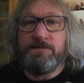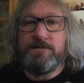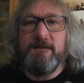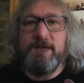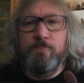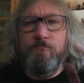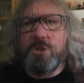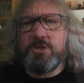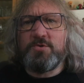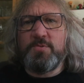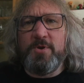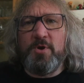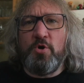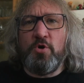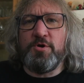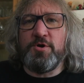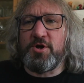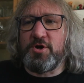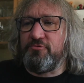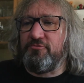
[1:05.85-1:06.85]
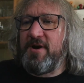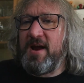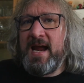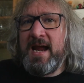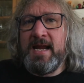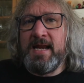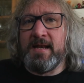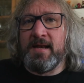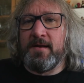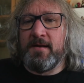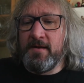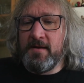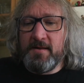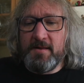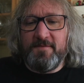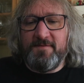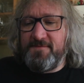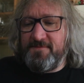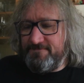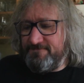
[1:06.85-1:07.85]
And what's with all the green?
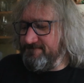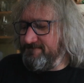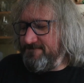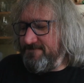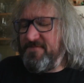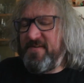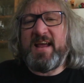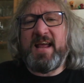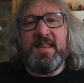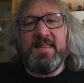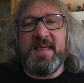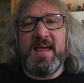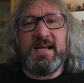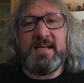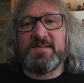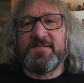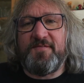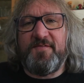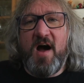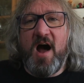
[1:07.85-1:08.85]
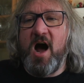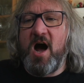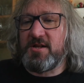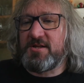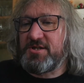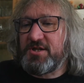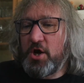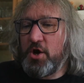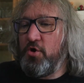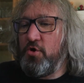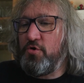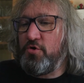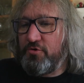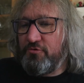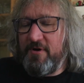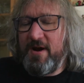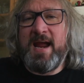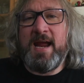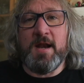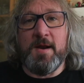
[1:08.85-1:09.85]
The freaking thing's far too
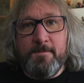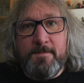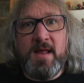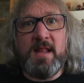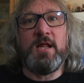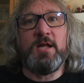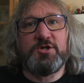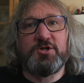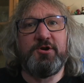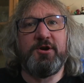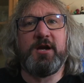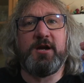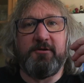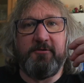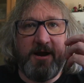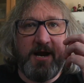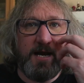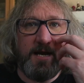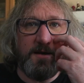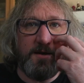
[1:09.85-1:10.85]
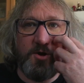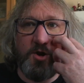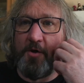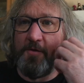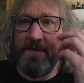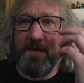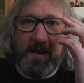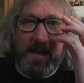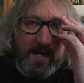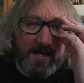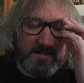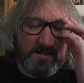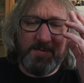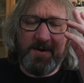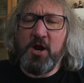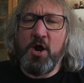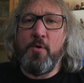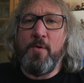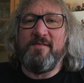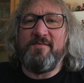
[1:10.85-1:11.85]
green, a military green nonetheless. I mean,
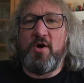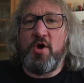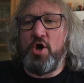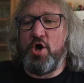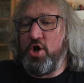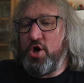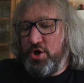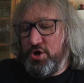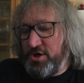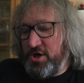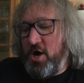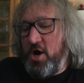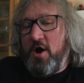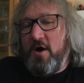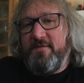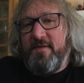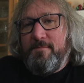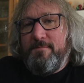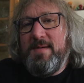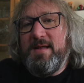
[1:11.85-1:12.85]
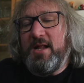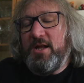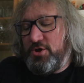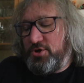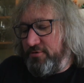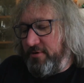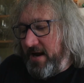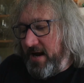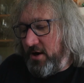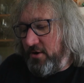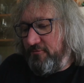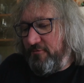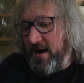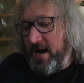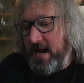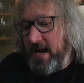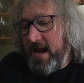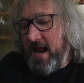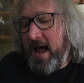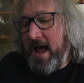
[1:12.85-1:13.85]
who ever heard of a military
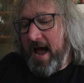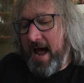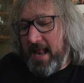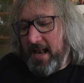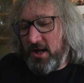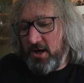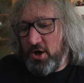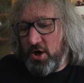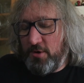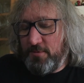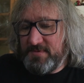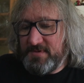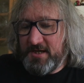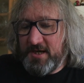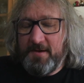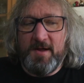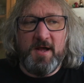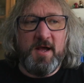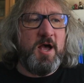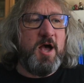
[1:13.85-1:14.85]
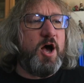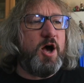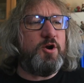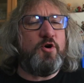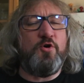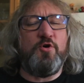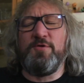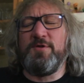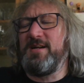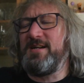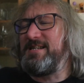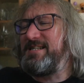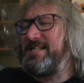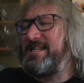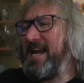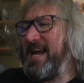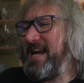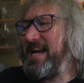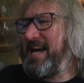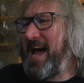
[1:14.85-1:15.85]
green helicopter? And all the
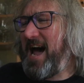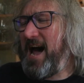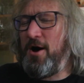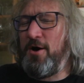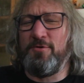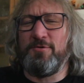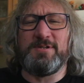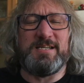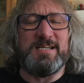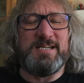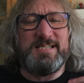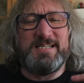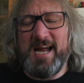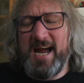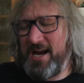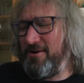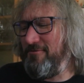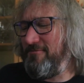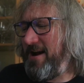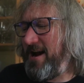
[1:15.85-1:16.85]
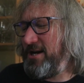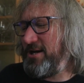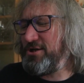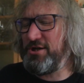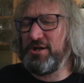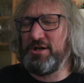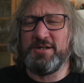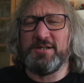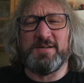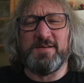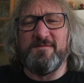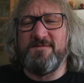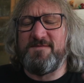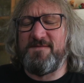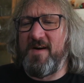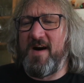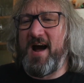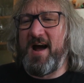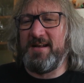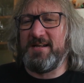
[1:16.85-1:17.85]
decals and decorations and
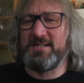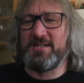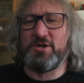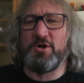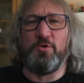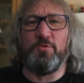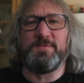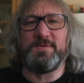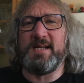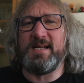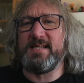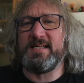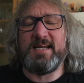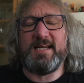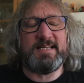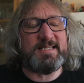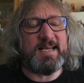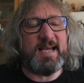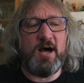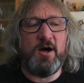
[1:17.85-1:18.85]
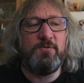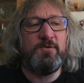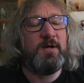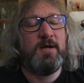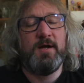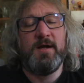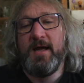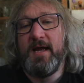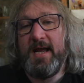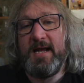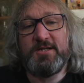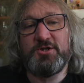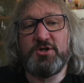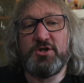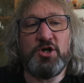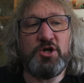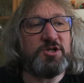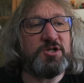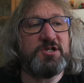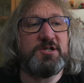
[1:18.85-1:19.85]
fine sculpting detail, it's
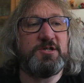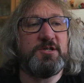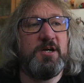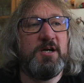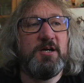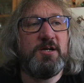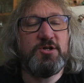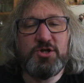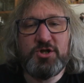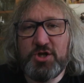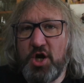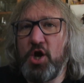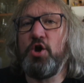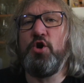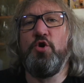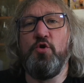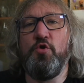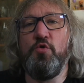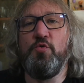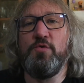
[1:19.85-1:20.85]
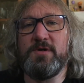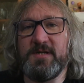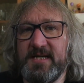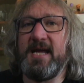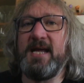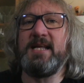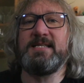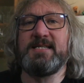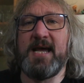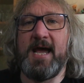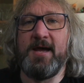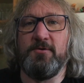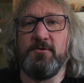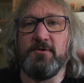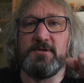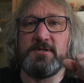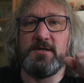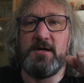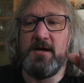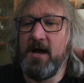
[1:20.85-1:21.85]
just too
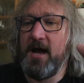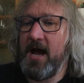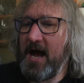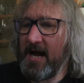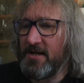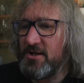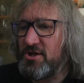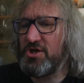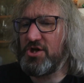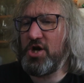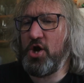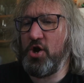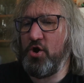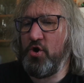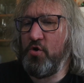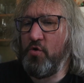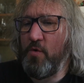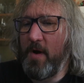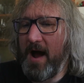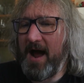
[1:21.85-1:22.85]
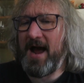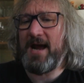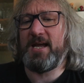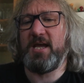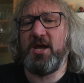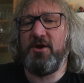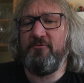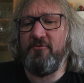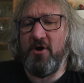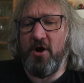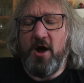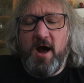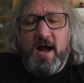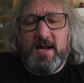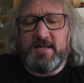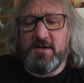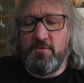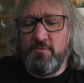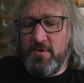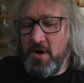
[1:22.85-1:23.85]
detailed and too accurate. I
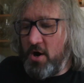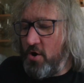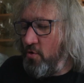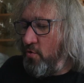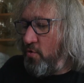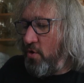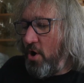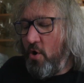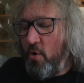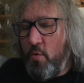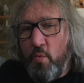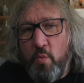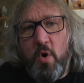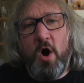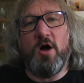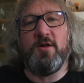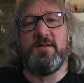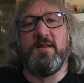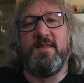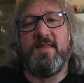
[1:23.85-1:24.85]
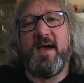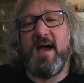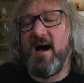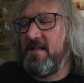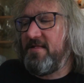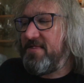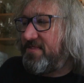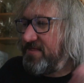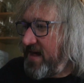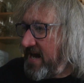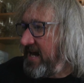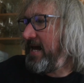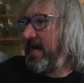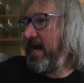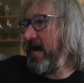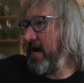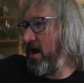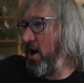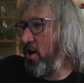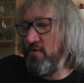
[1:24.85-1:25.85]
don't know what they are
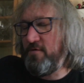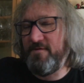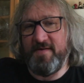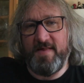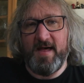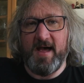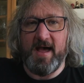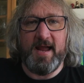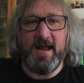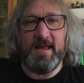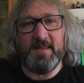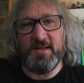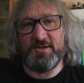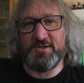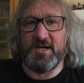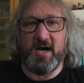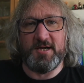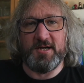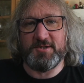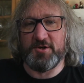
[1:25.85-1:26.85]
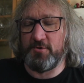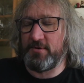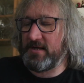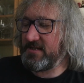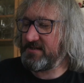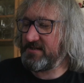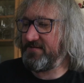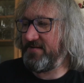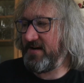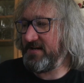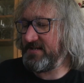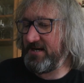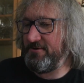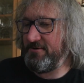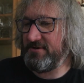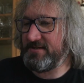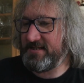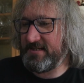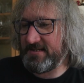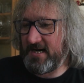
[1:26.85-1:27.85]
thinking over there in the G.I. Joe Classified
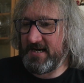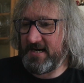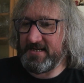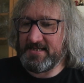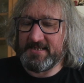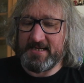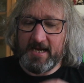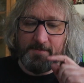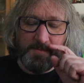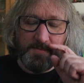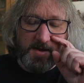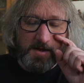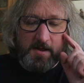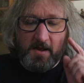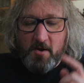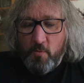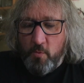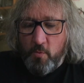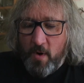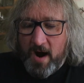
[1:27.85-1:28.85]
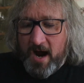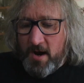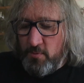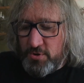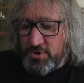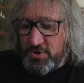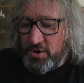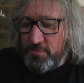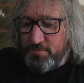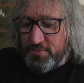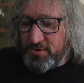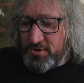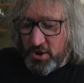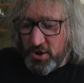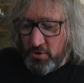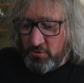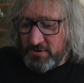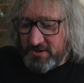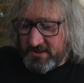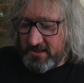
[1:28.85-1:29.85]
Series design team. Why would you
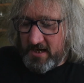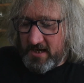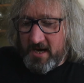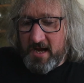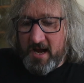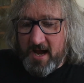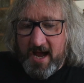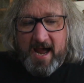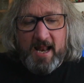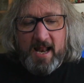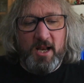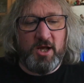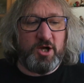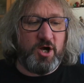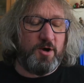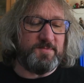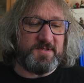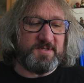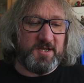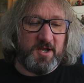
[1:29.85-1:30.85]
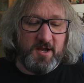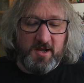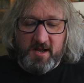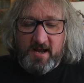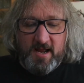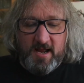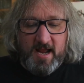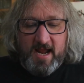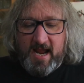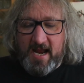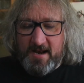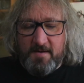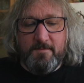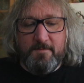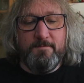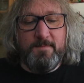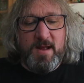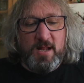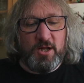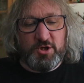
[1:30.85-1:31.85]
produce a helicopter
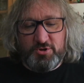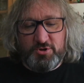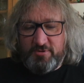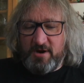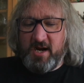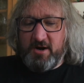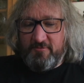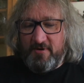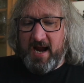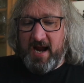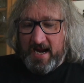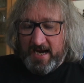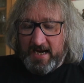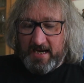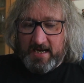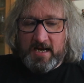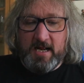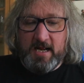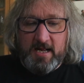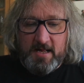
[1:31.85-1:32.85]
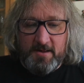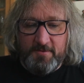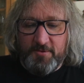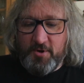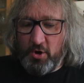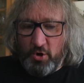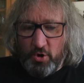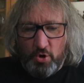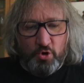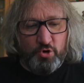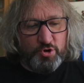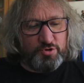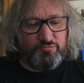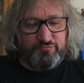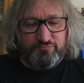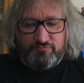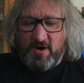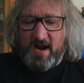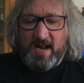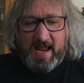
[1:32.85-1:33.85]
in military green that looks
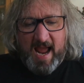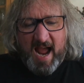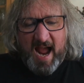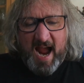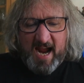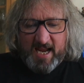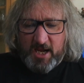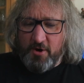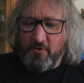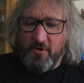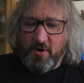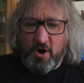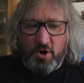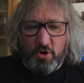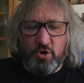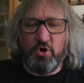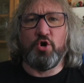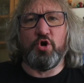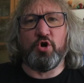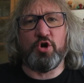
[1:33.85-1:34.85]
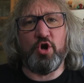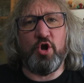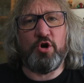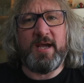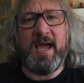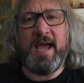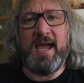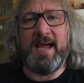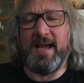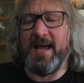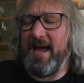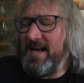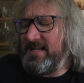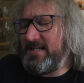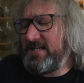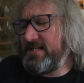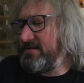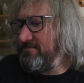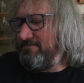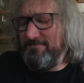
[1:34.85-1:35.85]
really accurate and good looking?
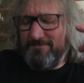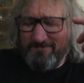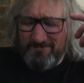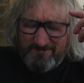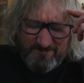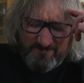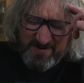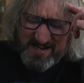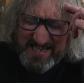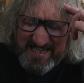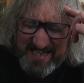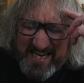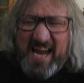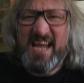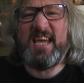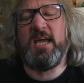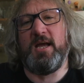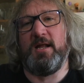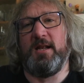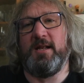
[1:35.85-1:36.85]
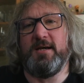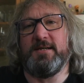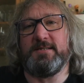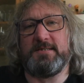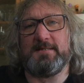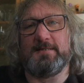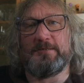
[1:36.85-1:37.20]
It's ridiculous.